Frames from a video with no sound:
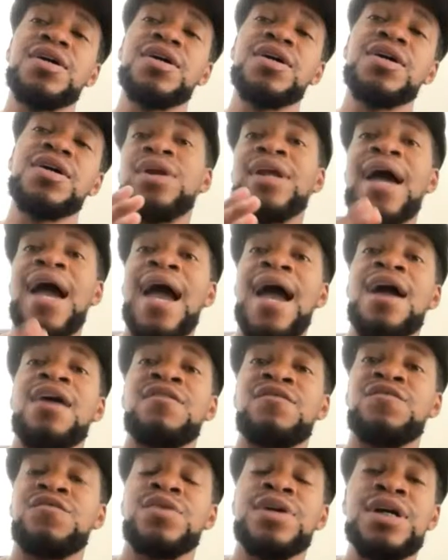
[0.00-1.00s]
on
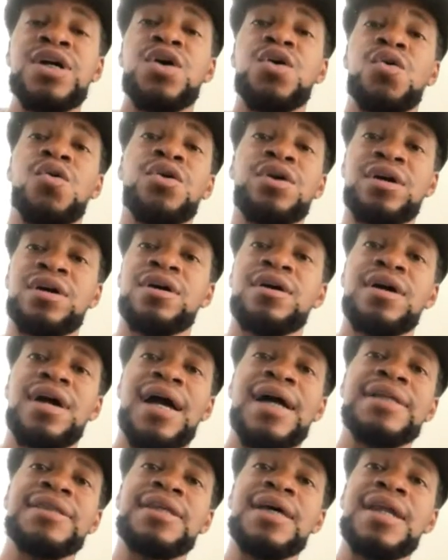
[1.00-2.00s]
every quarter,
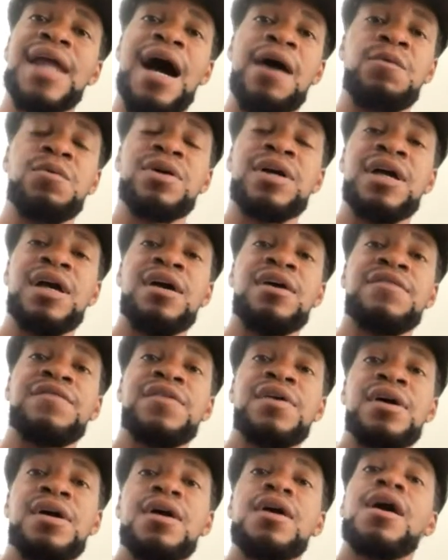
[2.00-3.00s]
and then I will give
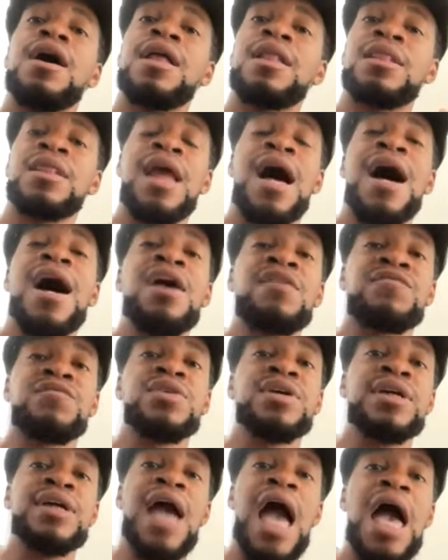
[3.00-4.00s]
a live
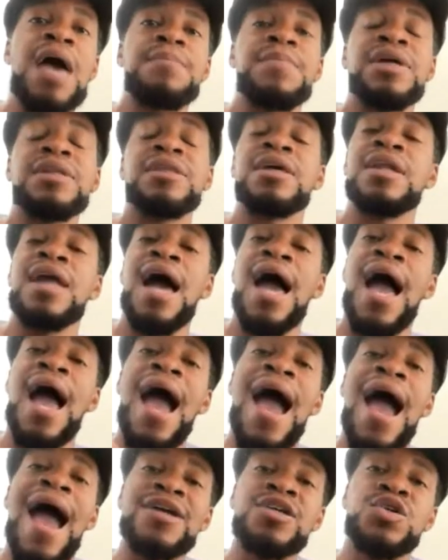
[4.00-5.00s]
recap and then an
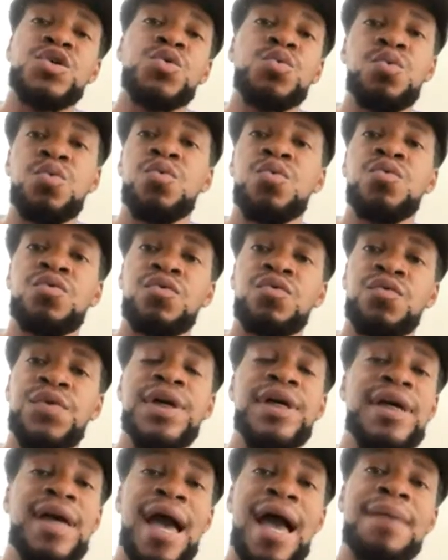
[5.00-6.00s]
actual
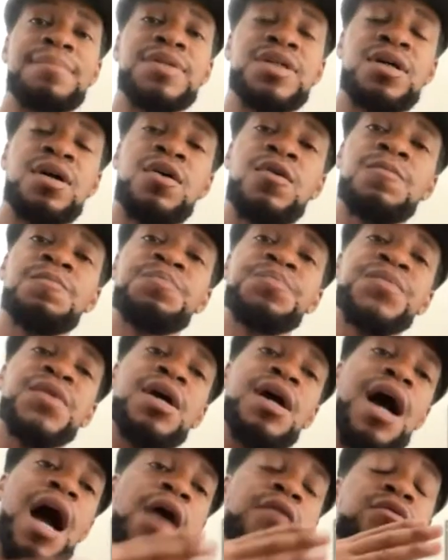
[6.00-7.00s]
recap. So
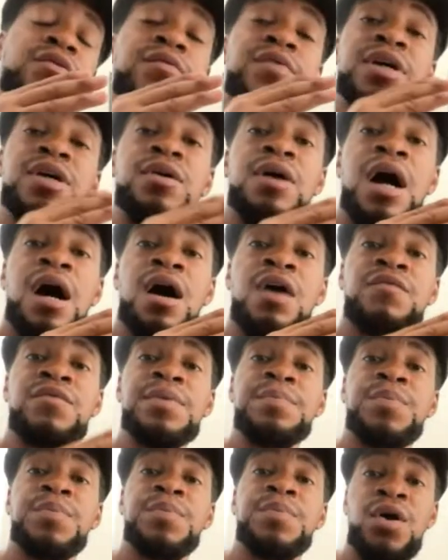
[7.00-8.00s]
I will
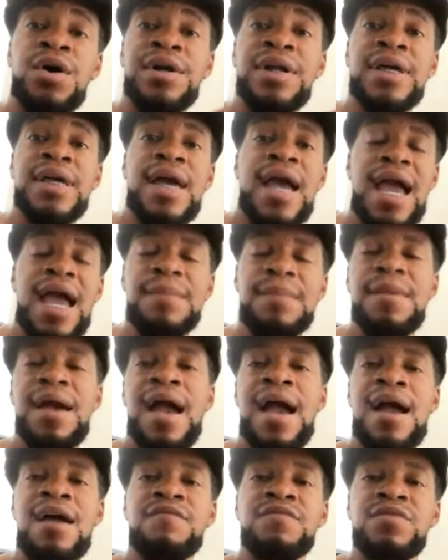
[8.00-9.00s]
report on the game
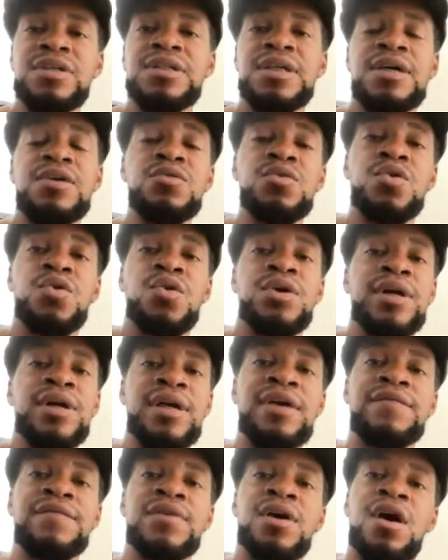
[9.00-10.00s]
every single quarter,
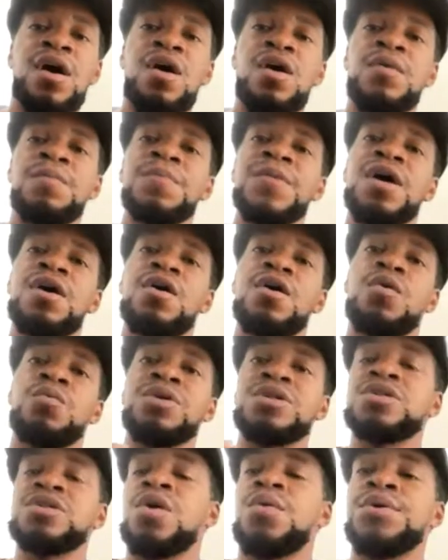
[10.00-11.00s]
giving y'all
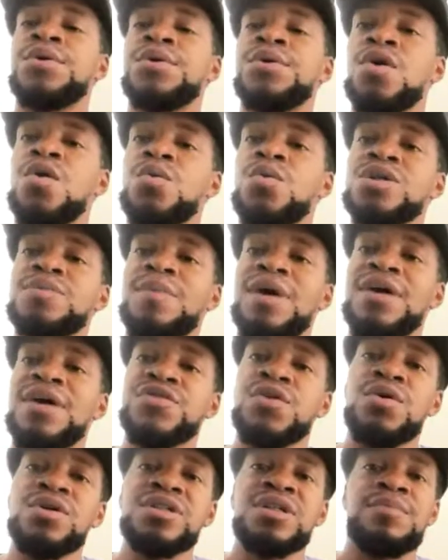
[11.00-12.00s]
what's going on, what's my
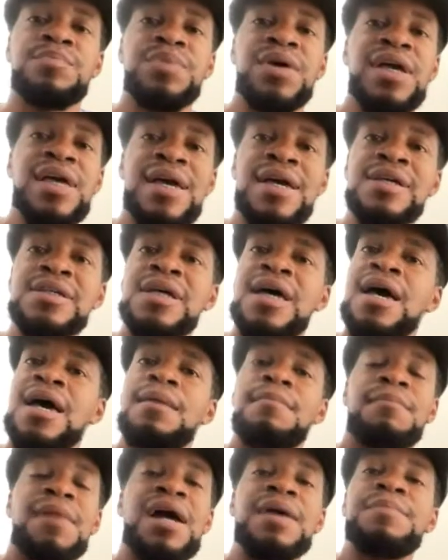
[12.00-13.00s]
thoughts, opinions.
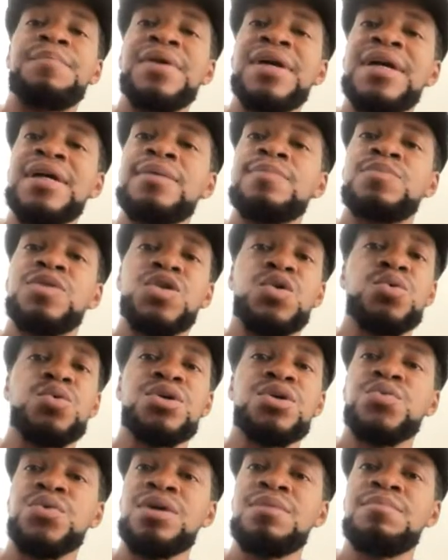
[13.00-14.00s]
Might be 2
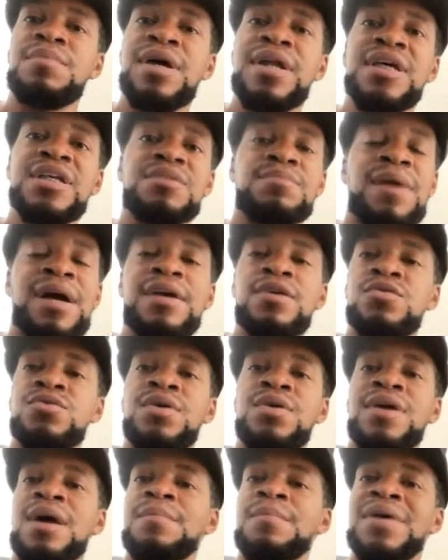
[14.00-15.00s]
to 3 minutes, might you
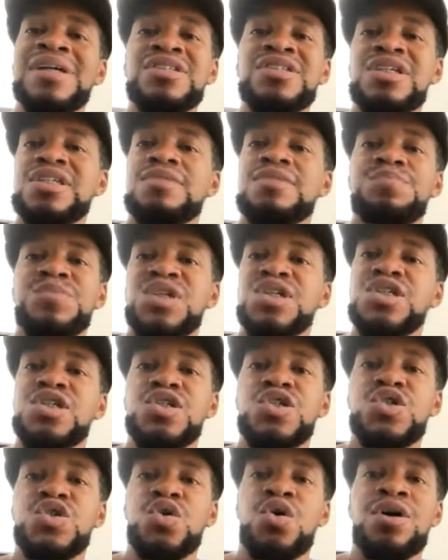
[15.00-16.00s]
know what I mean? Just
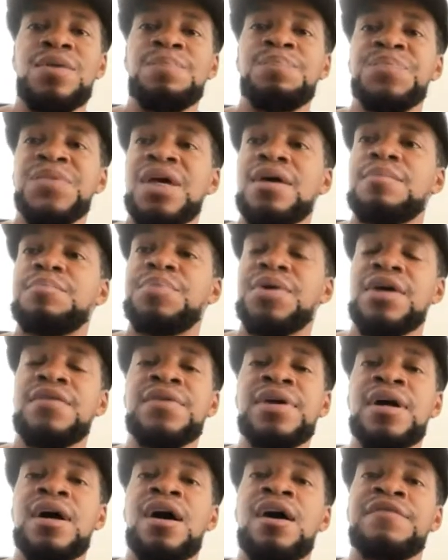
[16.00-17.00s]
a short
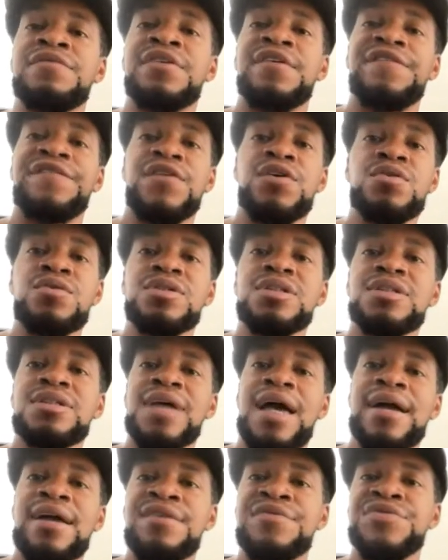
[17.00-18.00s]
period of the first,
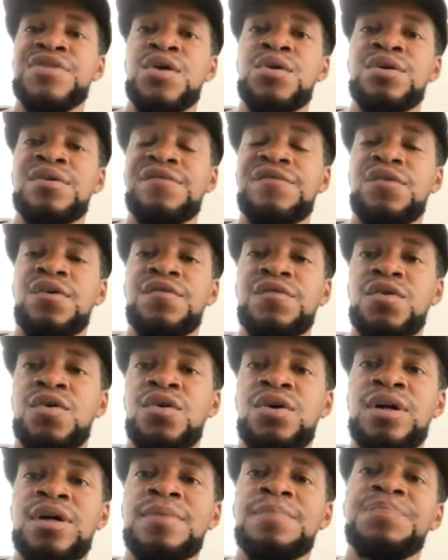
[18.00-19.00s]
second, third, and fourth
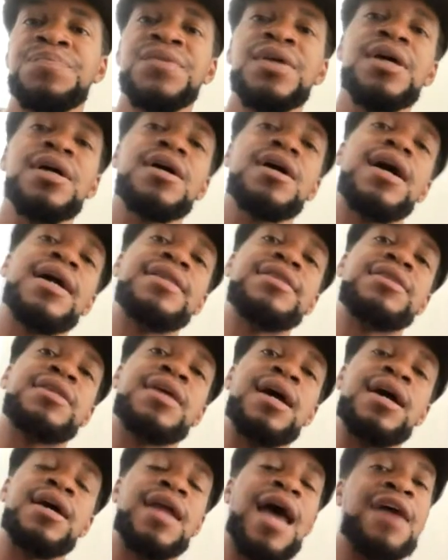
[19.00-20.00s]
quarter. And
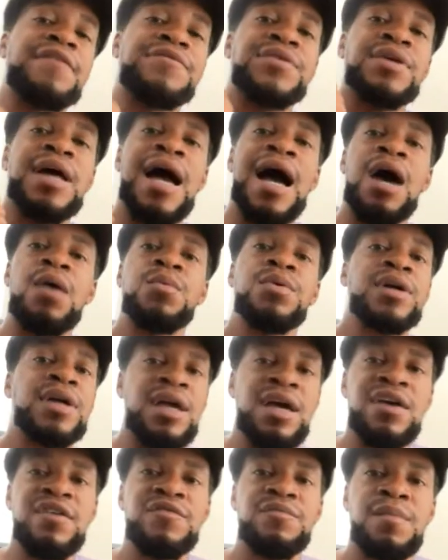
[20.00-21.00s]
then after that, I would
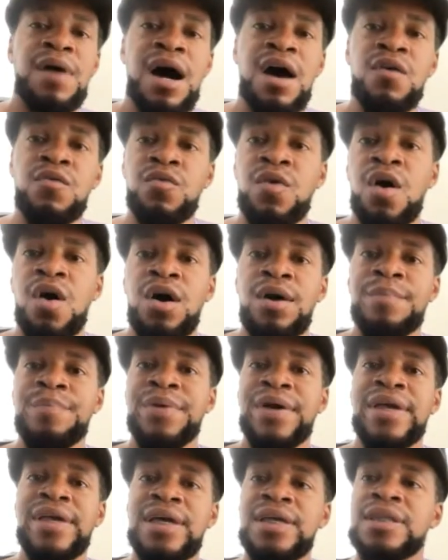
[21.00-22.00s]
give my raw
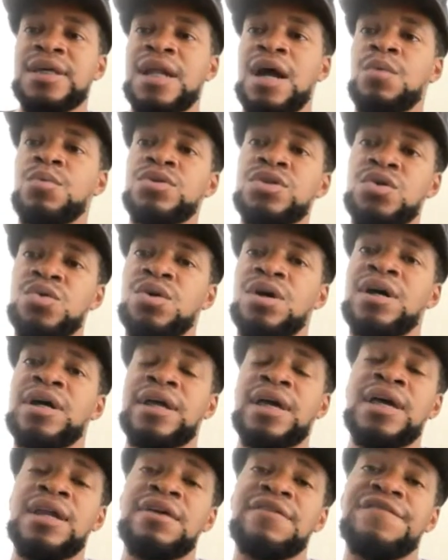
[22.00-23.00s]
opinion. Then I would do
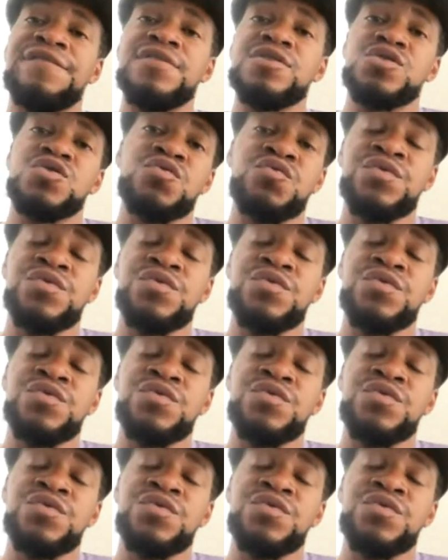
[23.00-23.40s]
an official